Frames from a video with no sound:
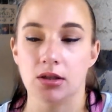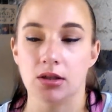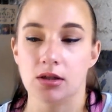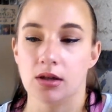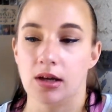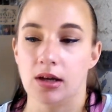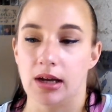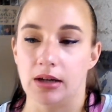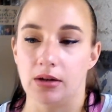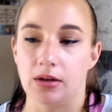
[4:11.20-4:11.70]

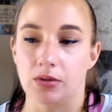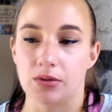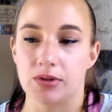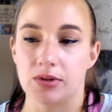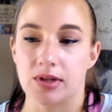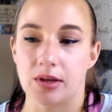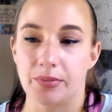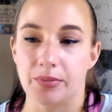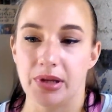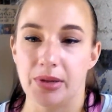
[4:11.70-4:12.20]
I know
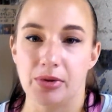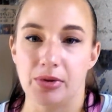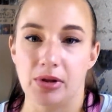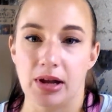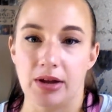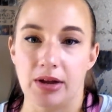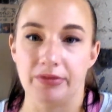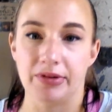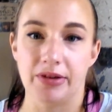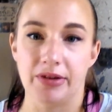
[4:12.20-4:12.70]
some people
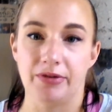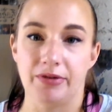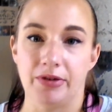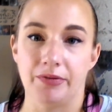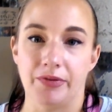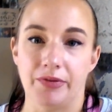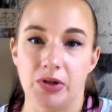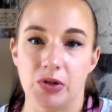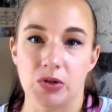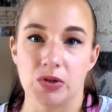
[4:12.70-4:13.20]
have different
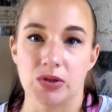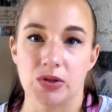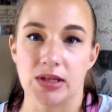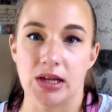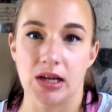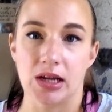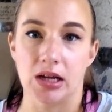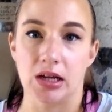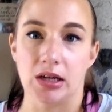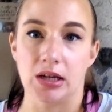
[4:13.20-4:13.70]
views
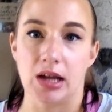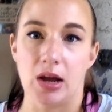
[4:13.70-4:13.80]
on